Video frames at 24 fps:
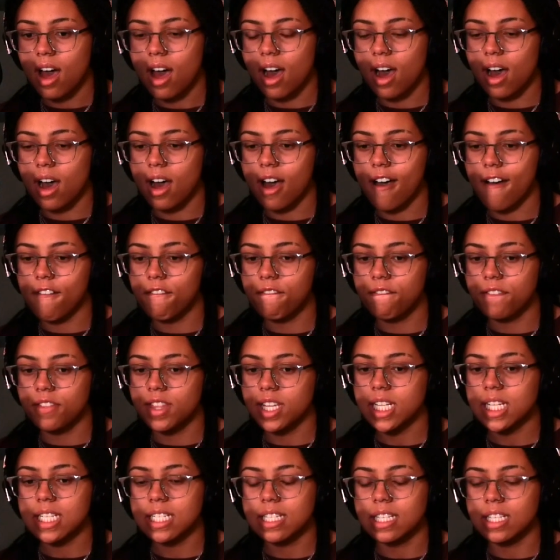of
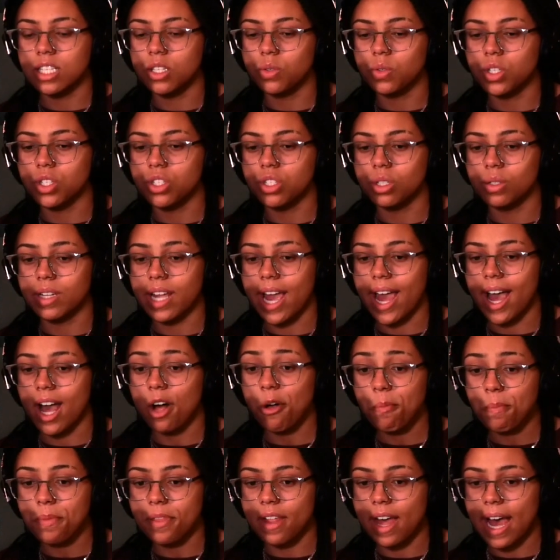things that you can do to
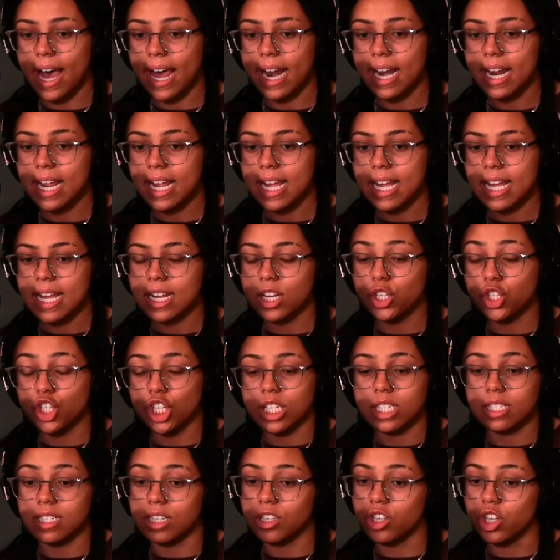help that,
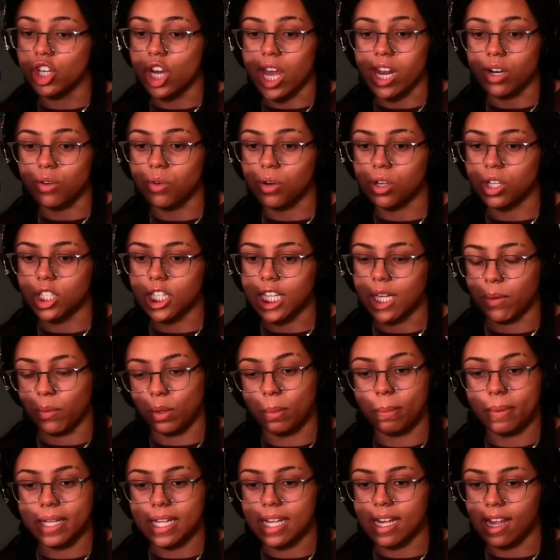just in general, it
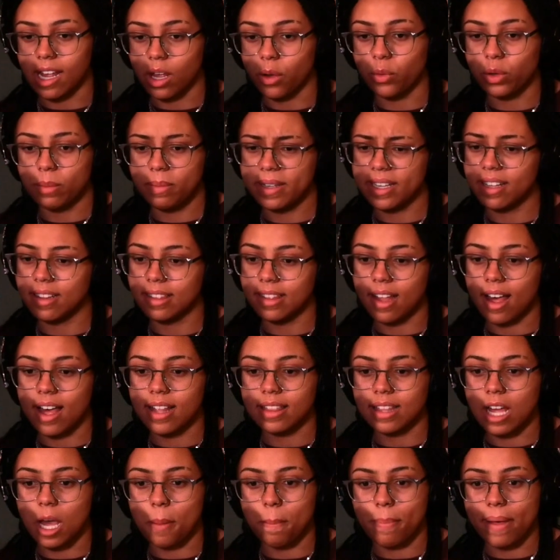would be a
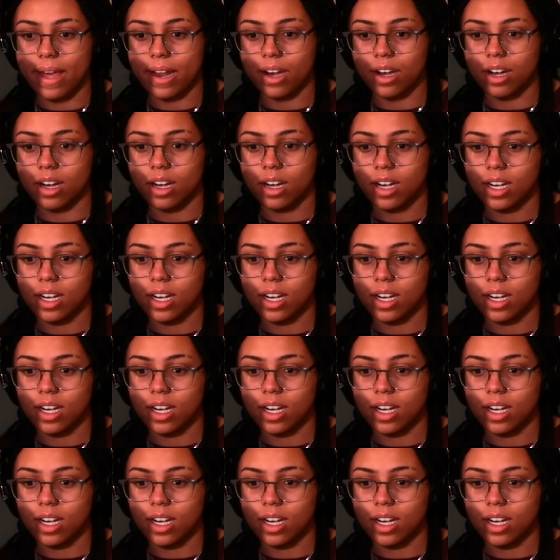lot better.